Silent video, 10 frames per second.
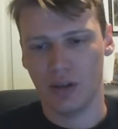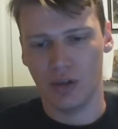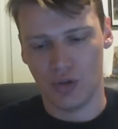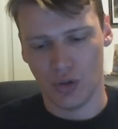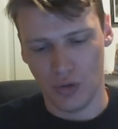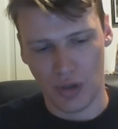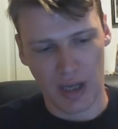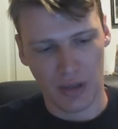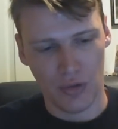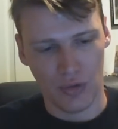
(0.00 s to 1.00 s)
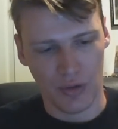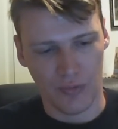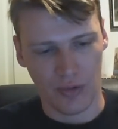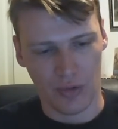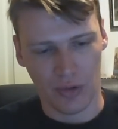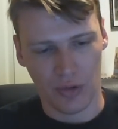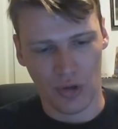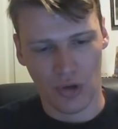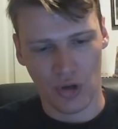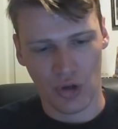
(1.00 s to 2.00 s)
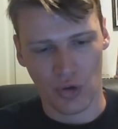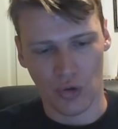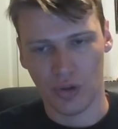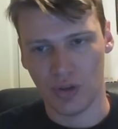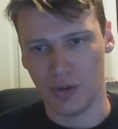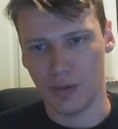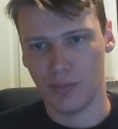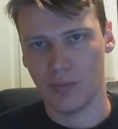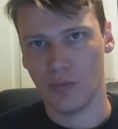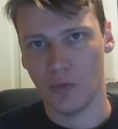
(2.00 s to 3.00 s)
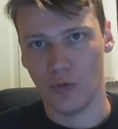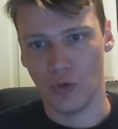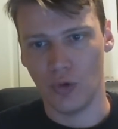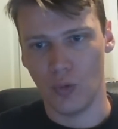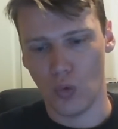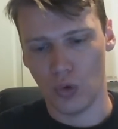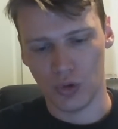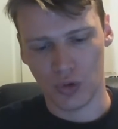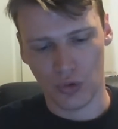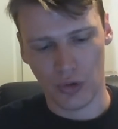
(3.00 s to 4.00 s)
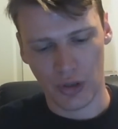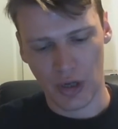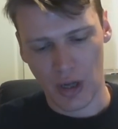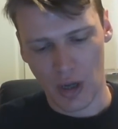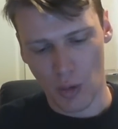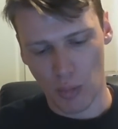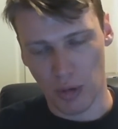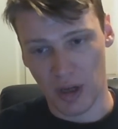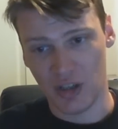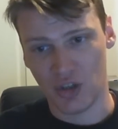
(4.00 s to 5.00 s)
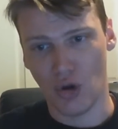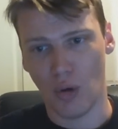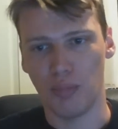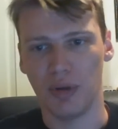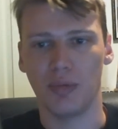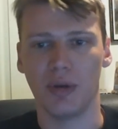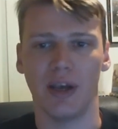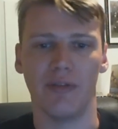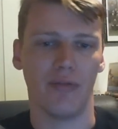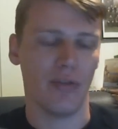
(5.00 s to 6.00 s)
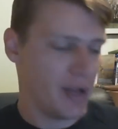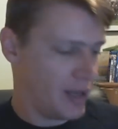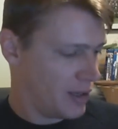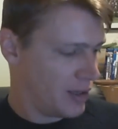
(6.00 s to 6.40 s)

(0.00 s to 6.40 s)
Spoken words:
so you can use it for short-term food and water storage, but it's not BPA-free,